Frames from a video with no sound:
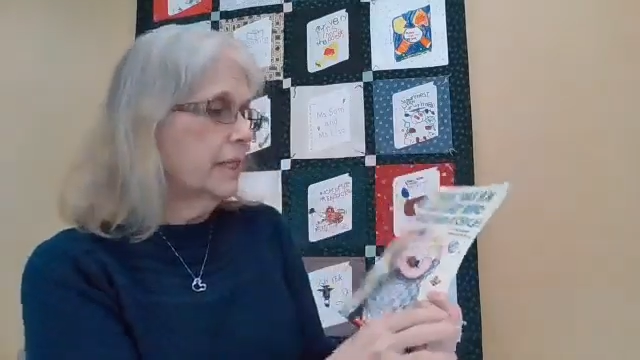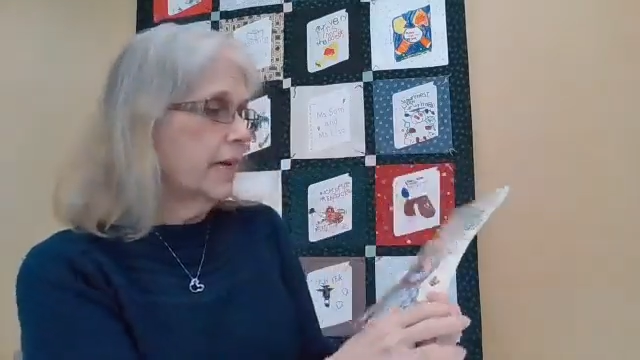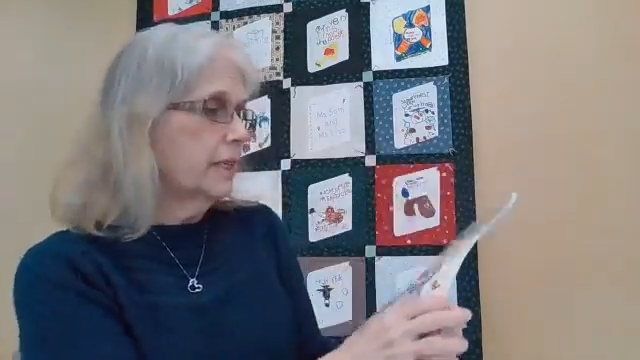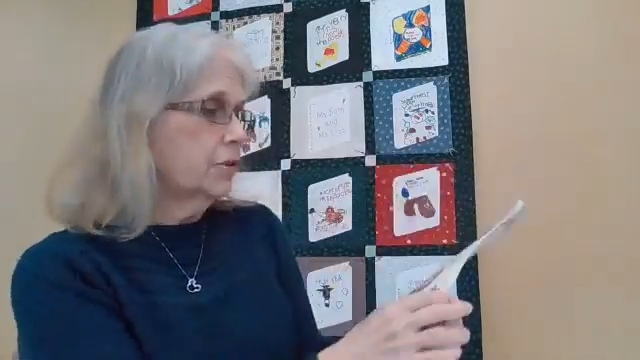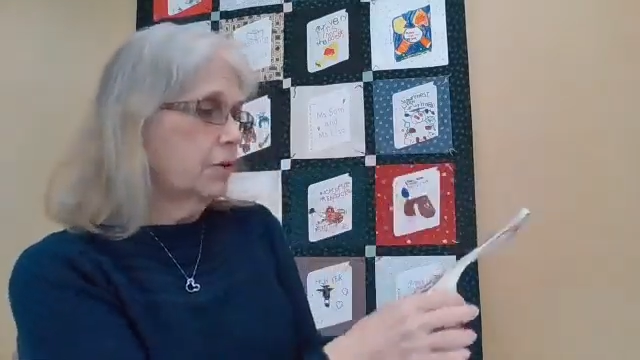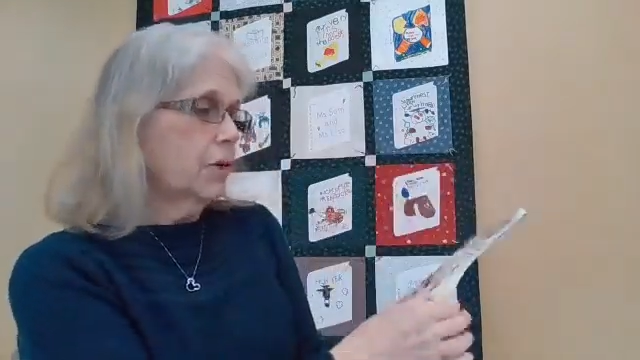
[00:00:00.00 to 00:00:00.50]

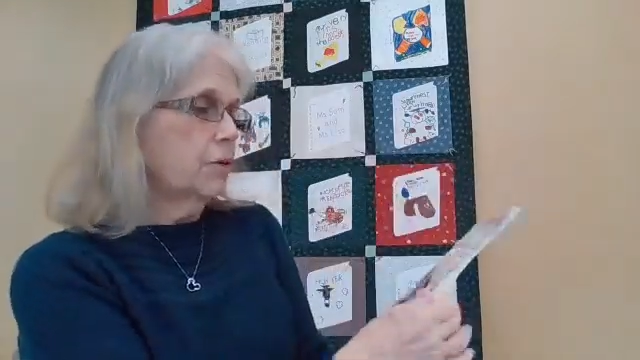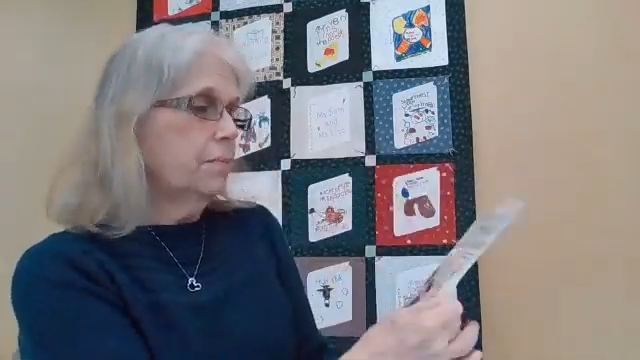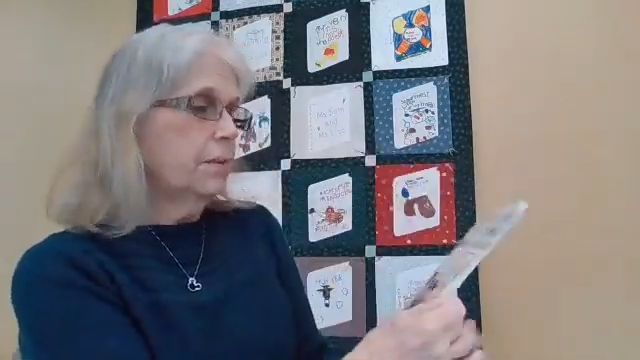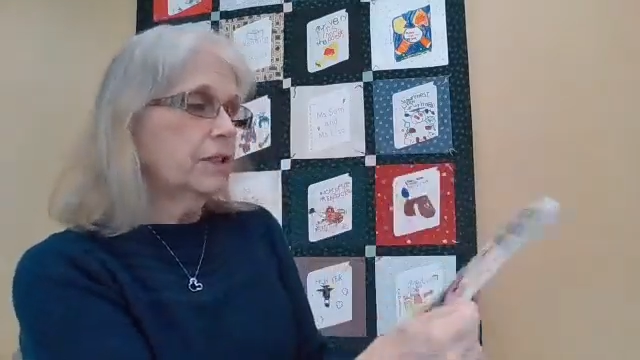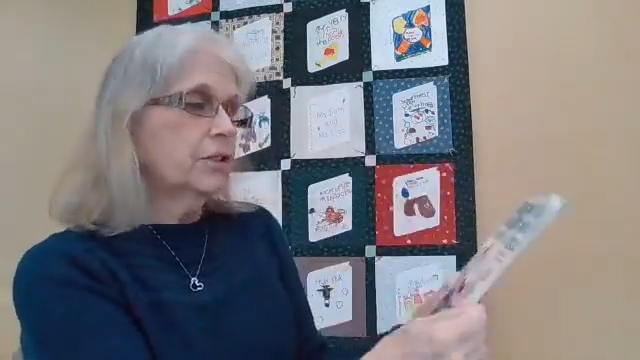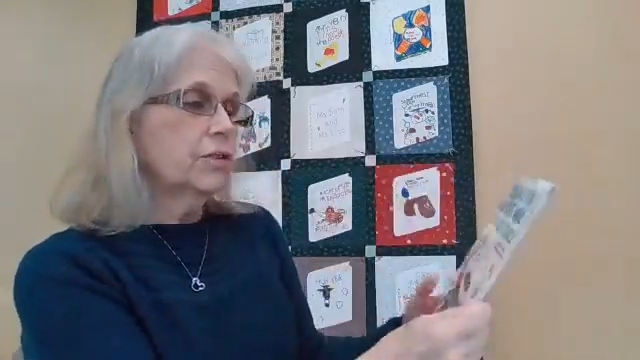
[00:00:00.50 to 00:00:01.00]

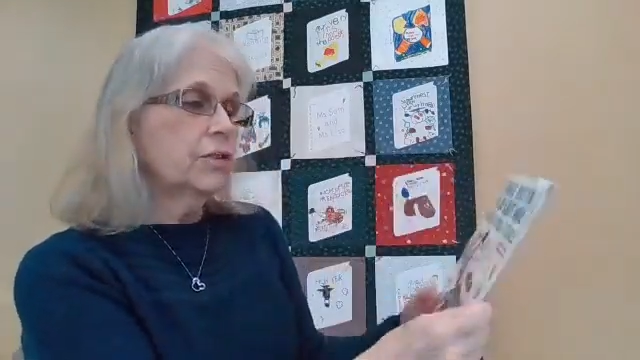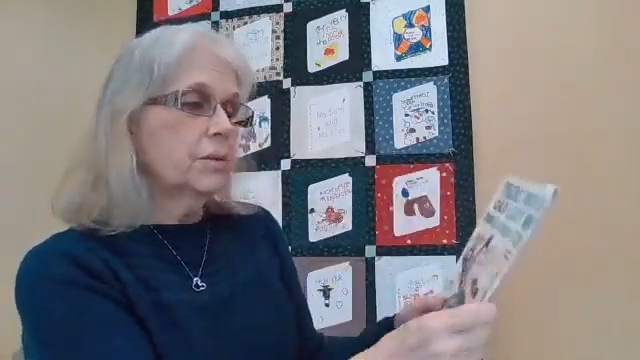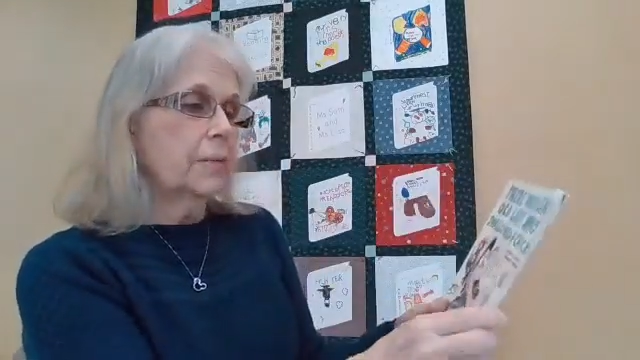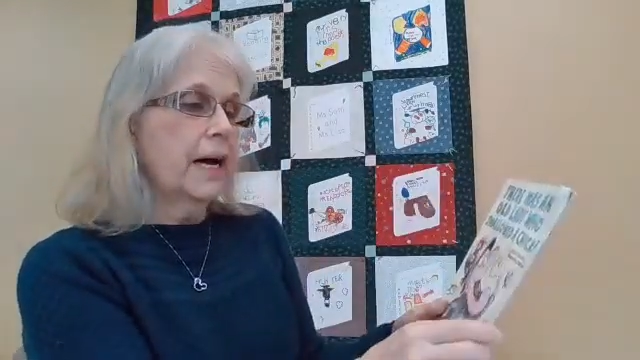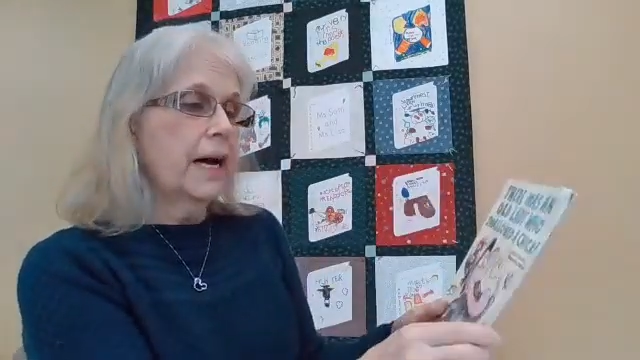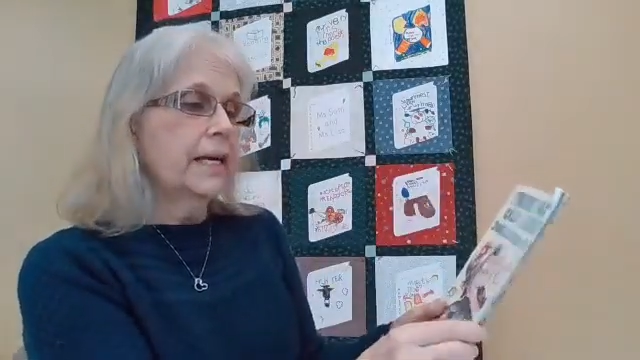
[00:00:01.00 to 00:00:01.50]
Calandro.
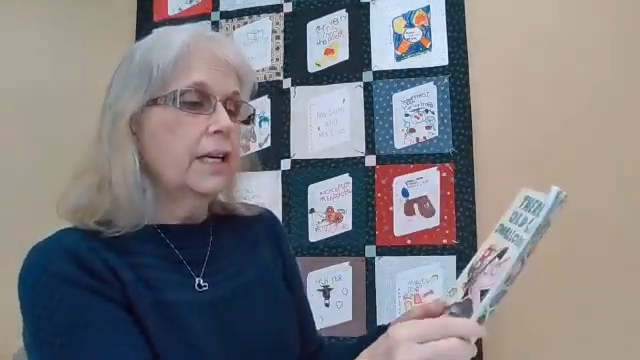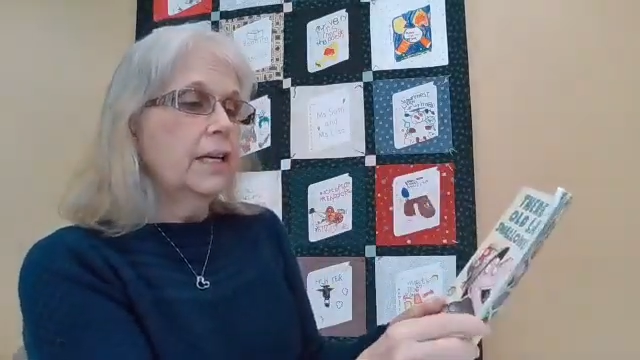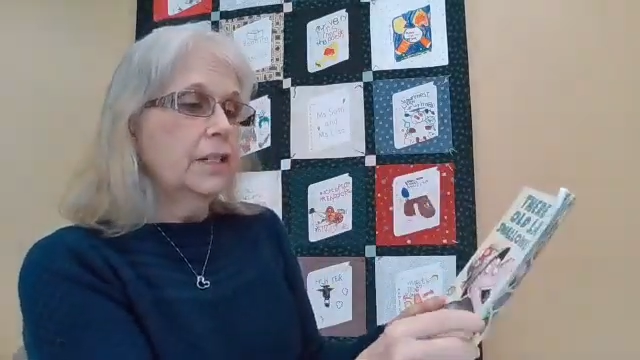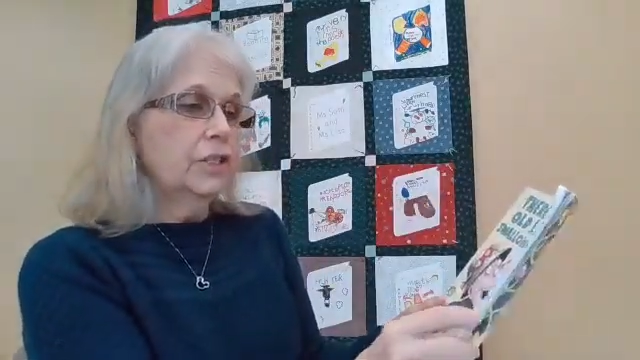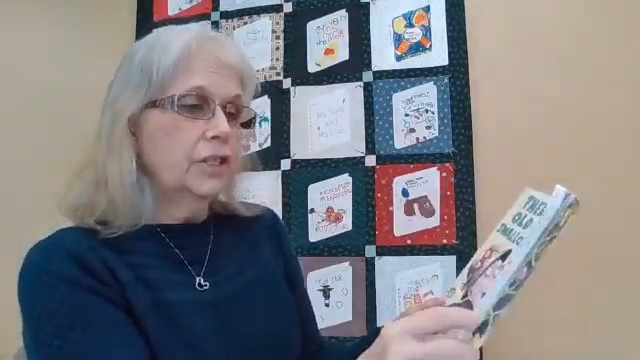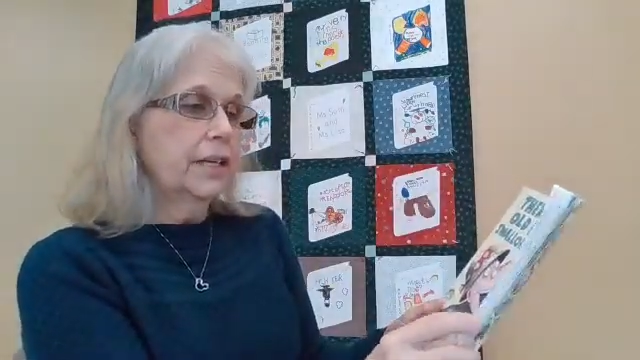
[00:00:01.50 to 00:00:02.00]
Pictures by
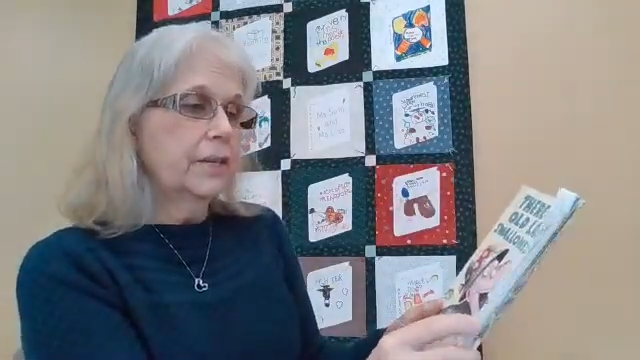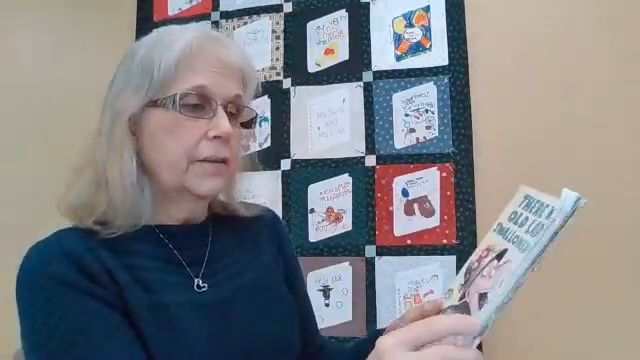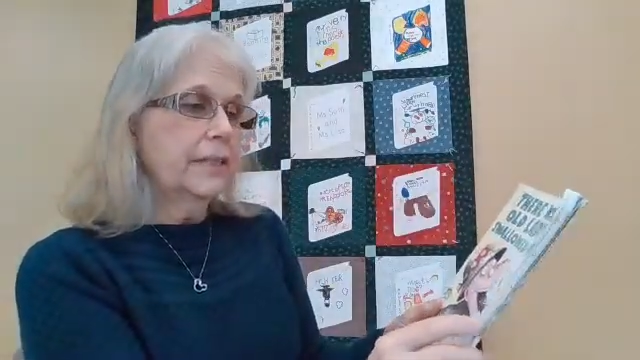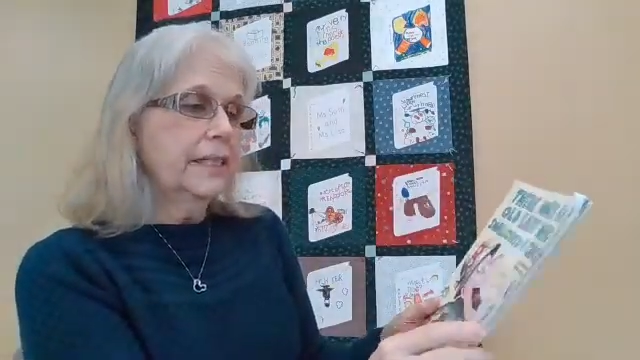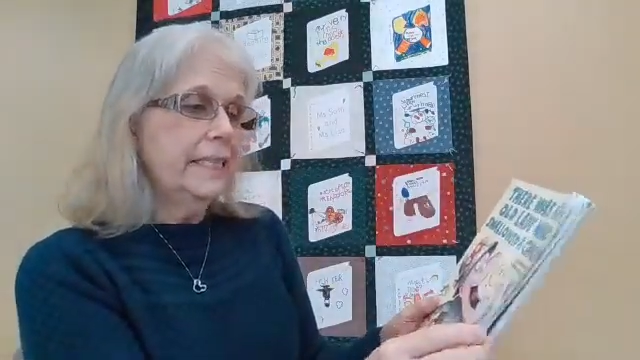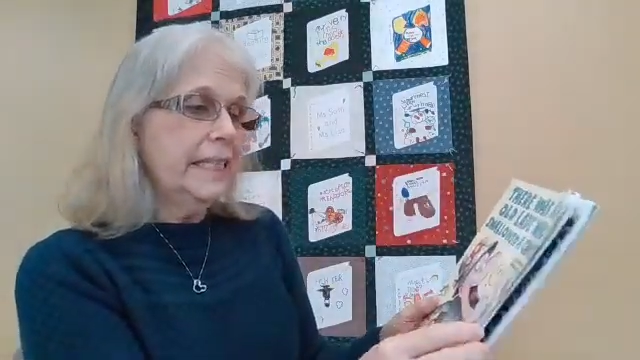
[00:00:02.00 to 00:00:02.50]

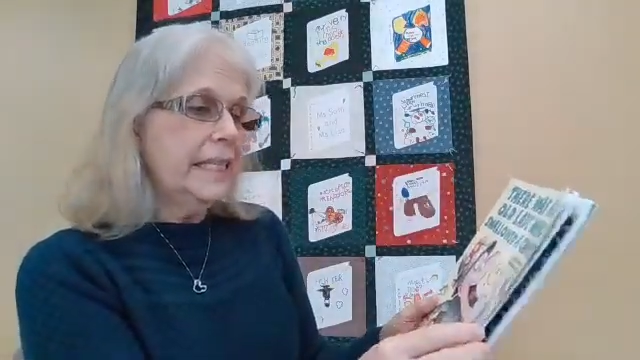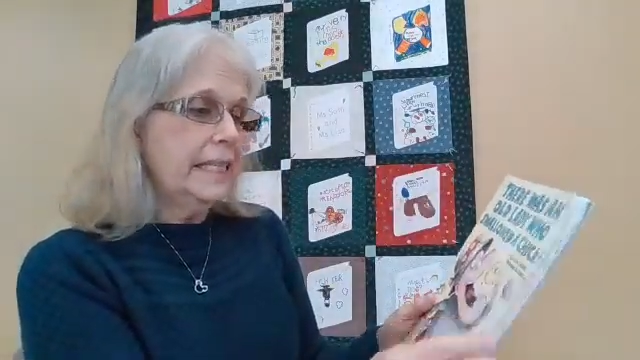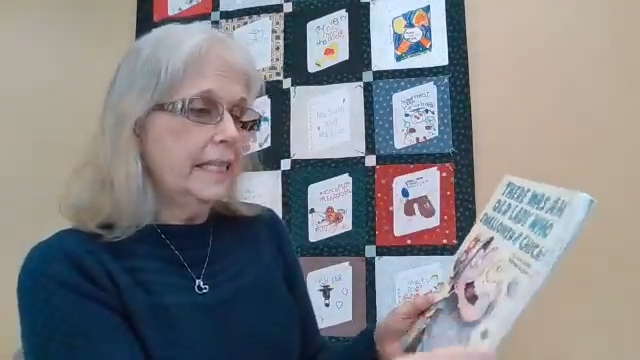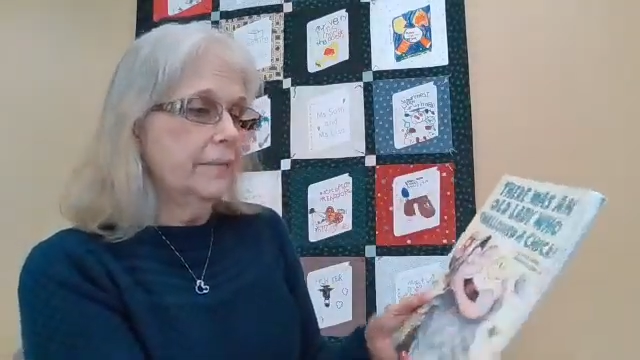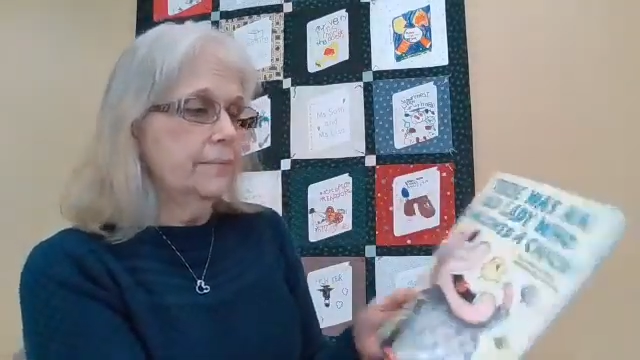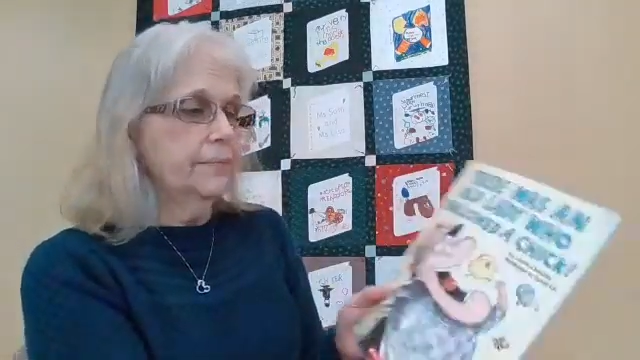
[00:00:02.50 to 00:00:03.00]
Jared Lee.